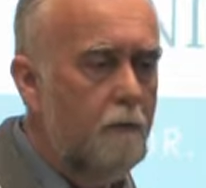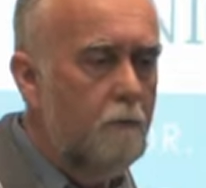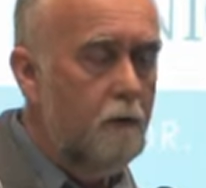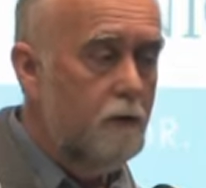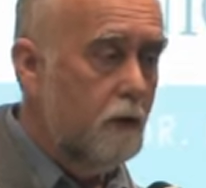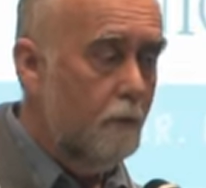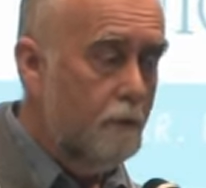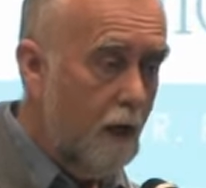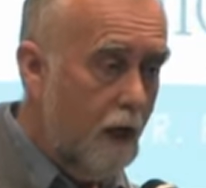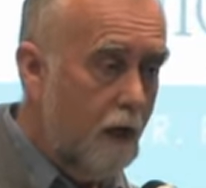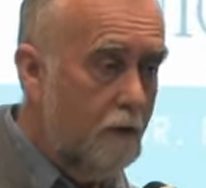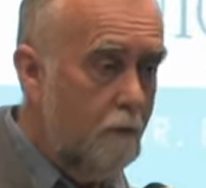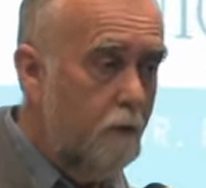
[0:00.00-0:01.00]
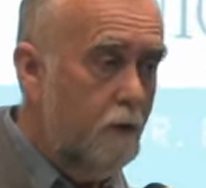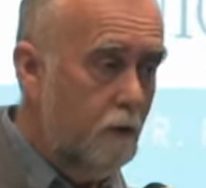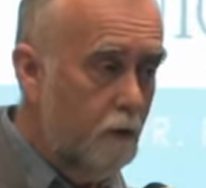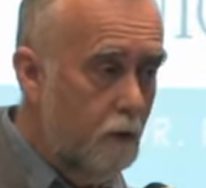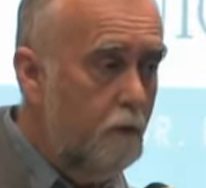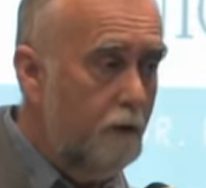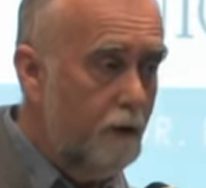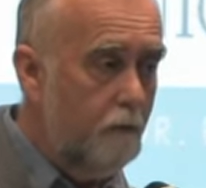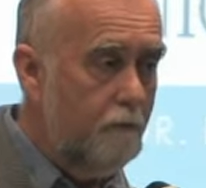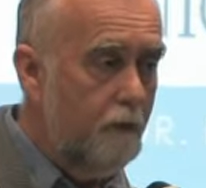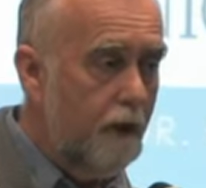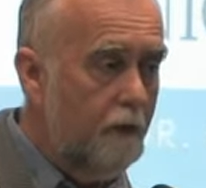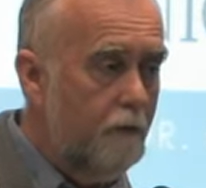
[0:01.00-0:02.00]
which I'm talking about the acute care
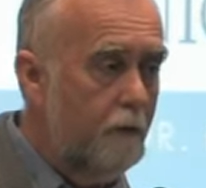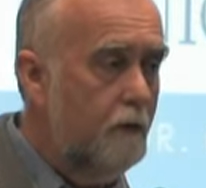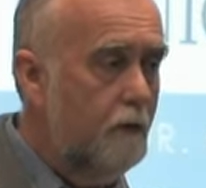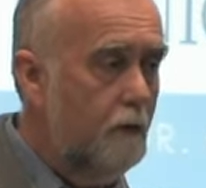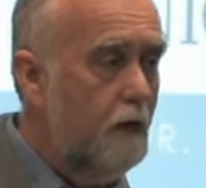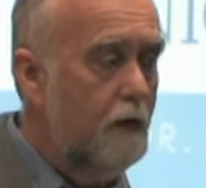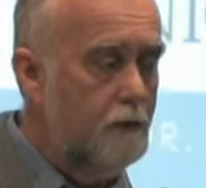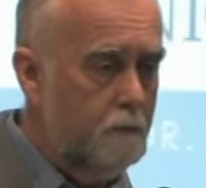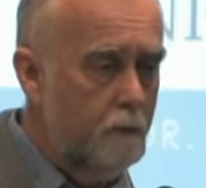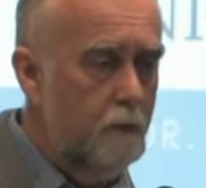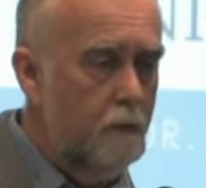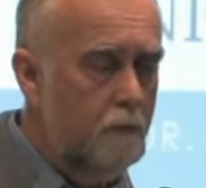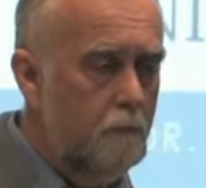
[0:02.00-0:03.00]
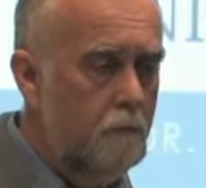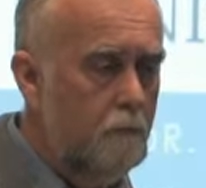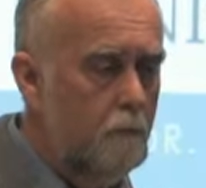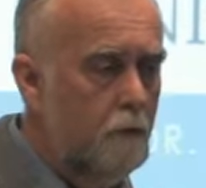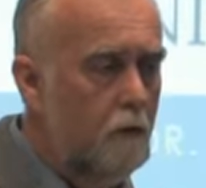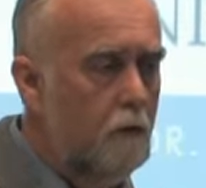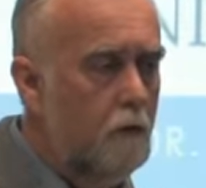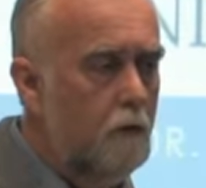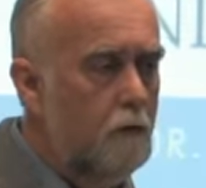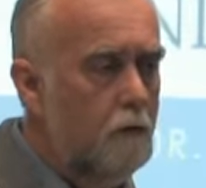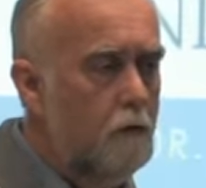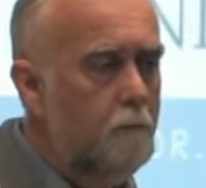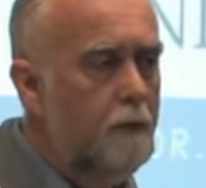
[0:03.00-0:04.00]
factory, the hospital,
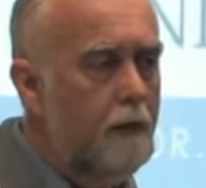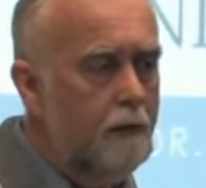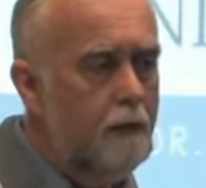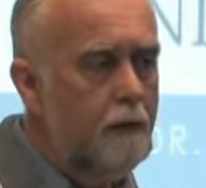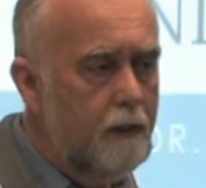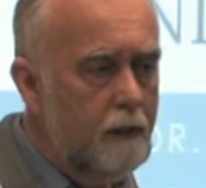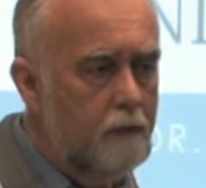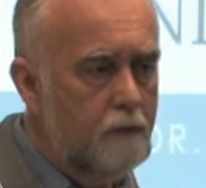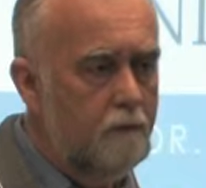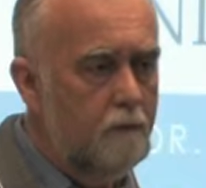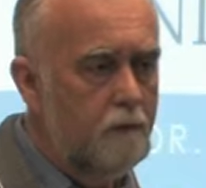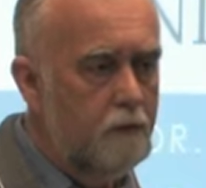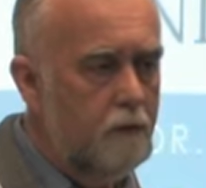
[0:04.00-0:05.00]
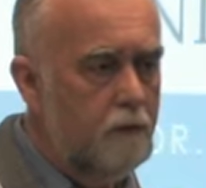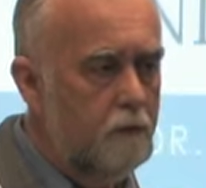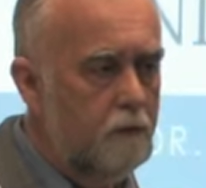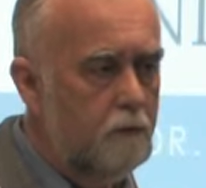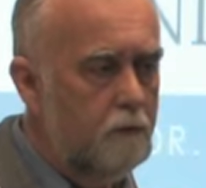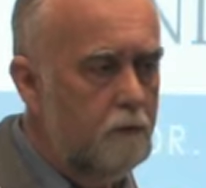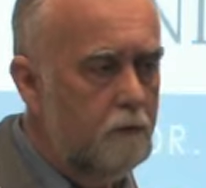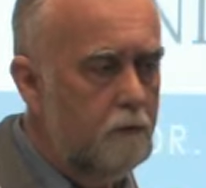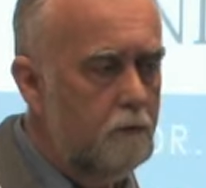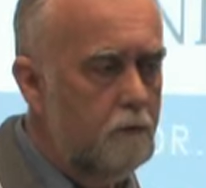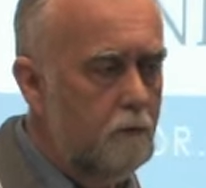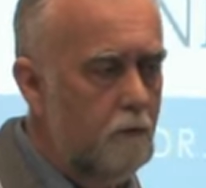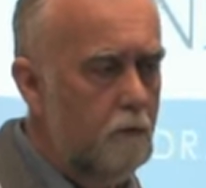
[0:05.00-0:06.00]
to meet the needs of our seniors,
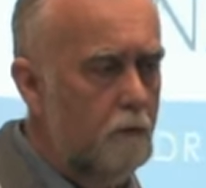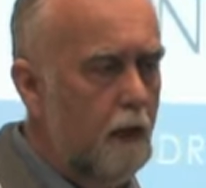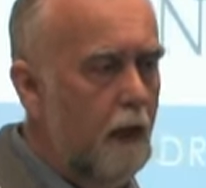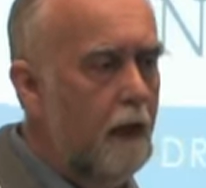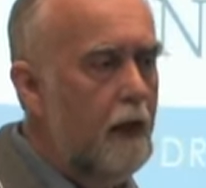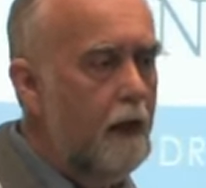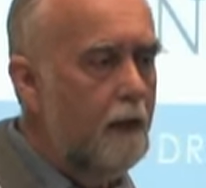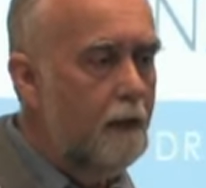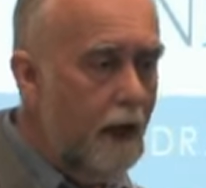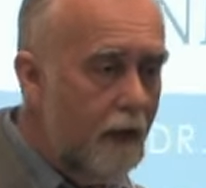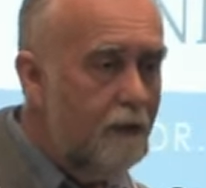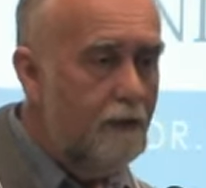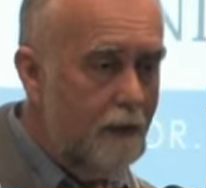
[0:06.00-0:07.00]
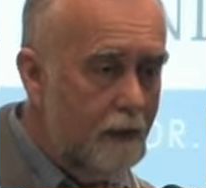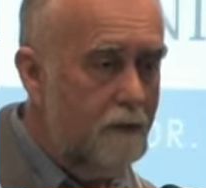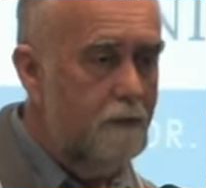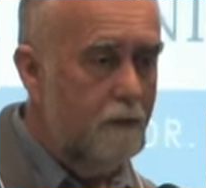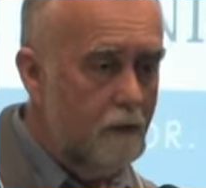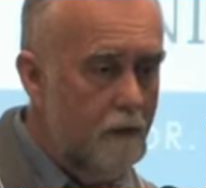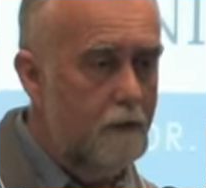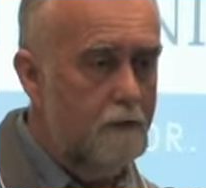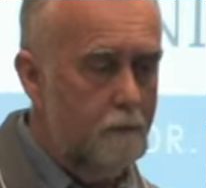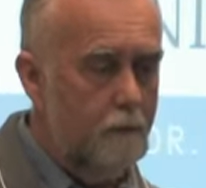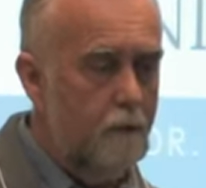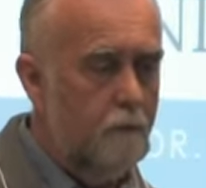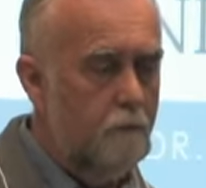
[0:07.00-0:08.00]
okay? Not the needs of the
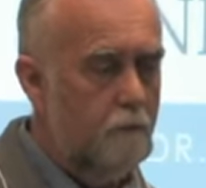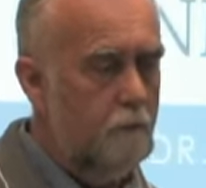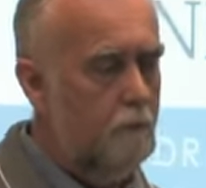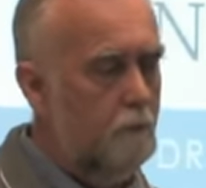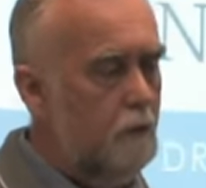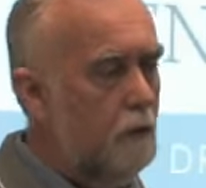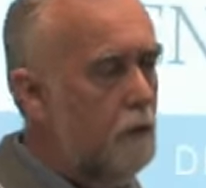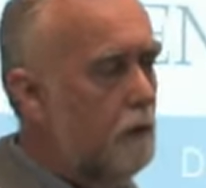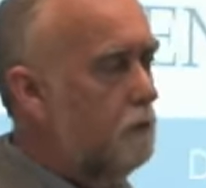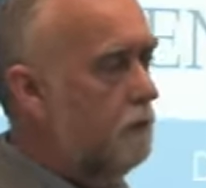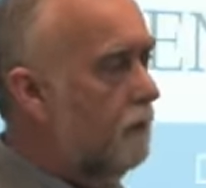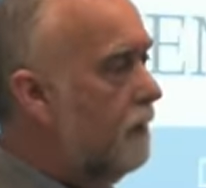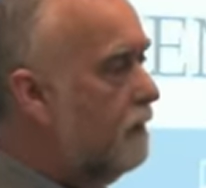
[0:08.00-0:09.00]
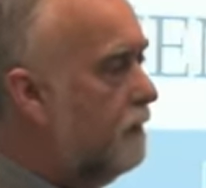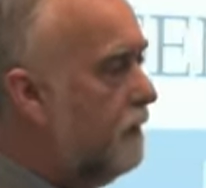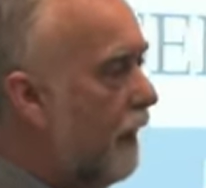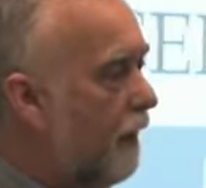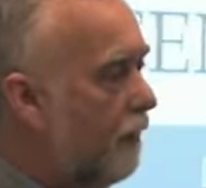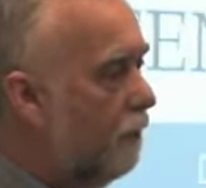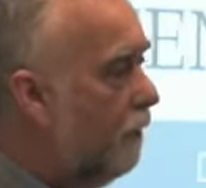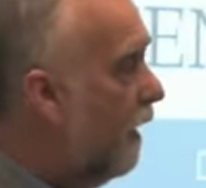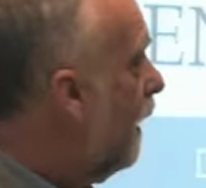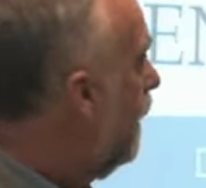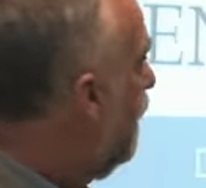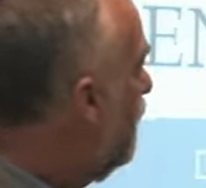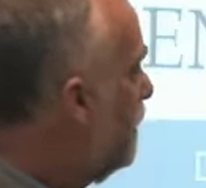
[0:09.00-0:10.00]
hospital. So let's take it
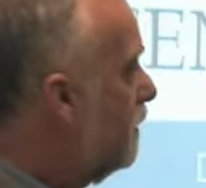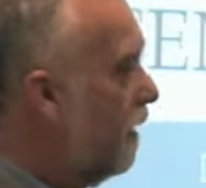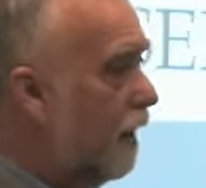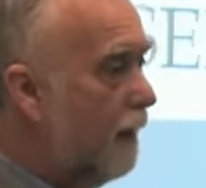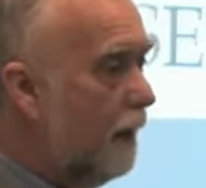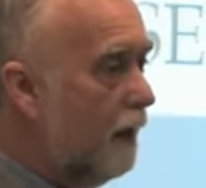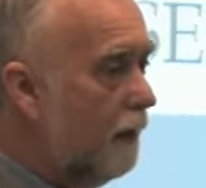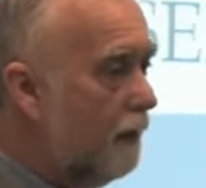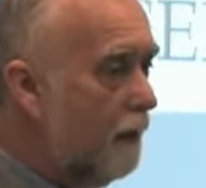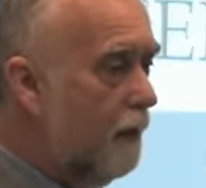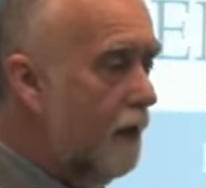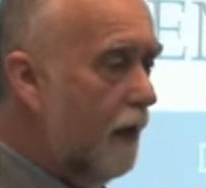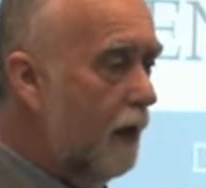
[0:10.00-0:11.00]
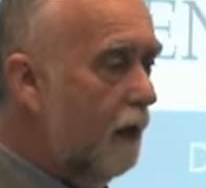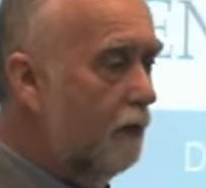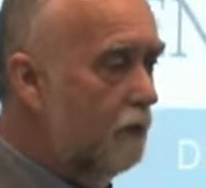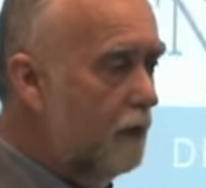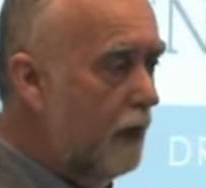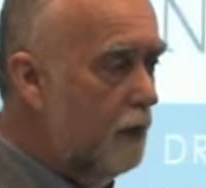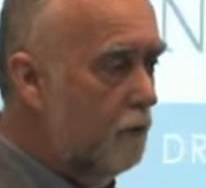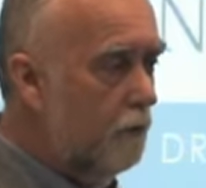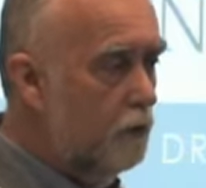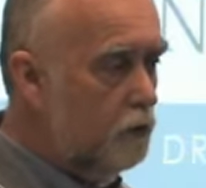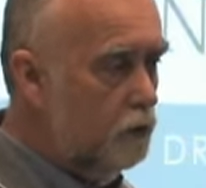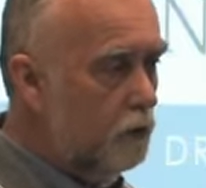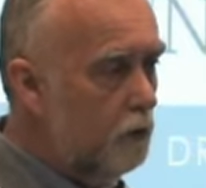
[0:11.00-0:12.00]
away, and I'll start on, and I'm going to take you on
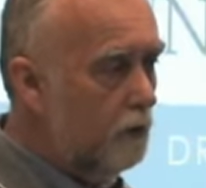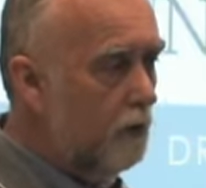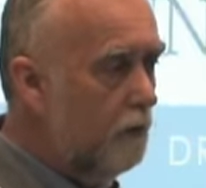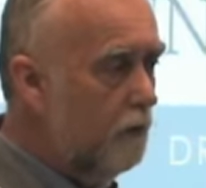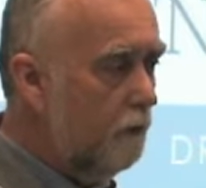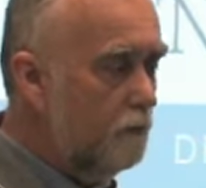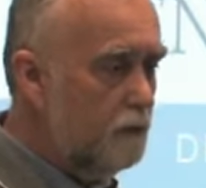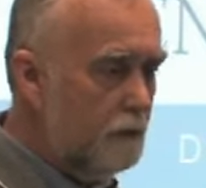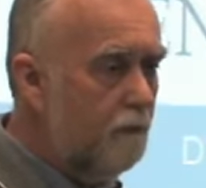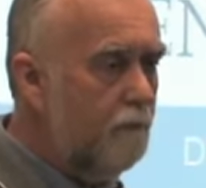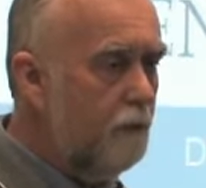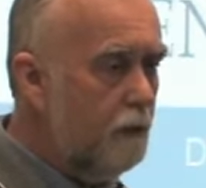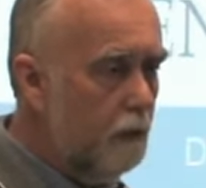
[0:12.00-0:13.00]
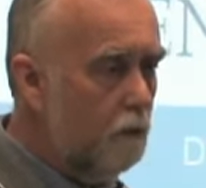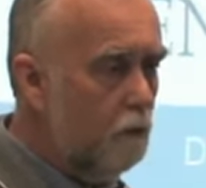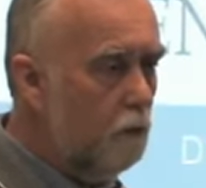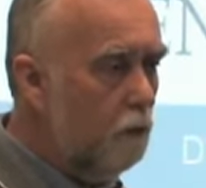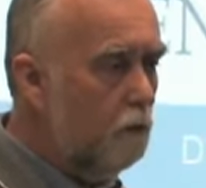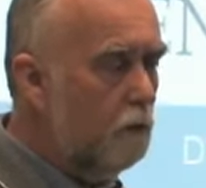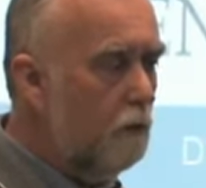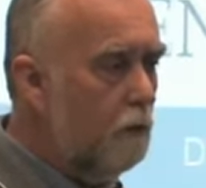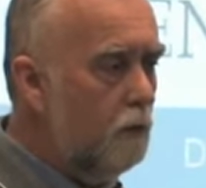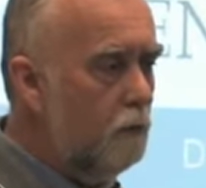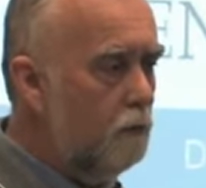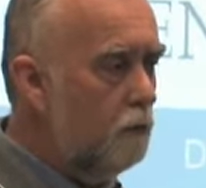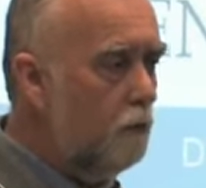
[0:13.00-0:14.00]
a journey of a 70-year-old
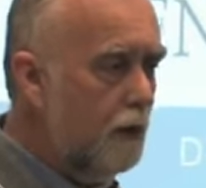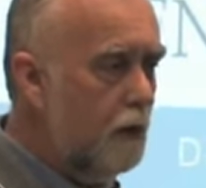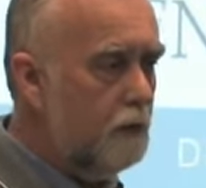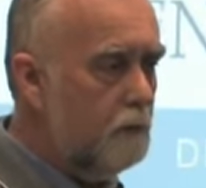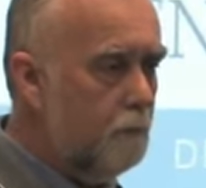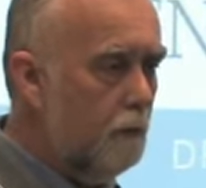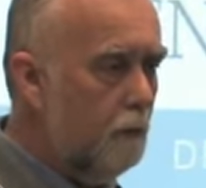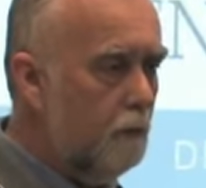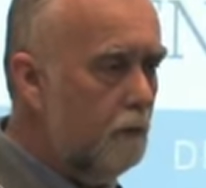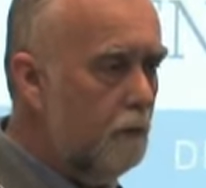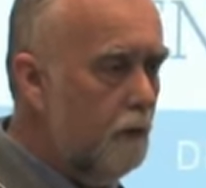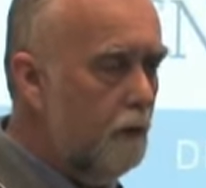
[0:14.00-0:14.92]
through a hospital.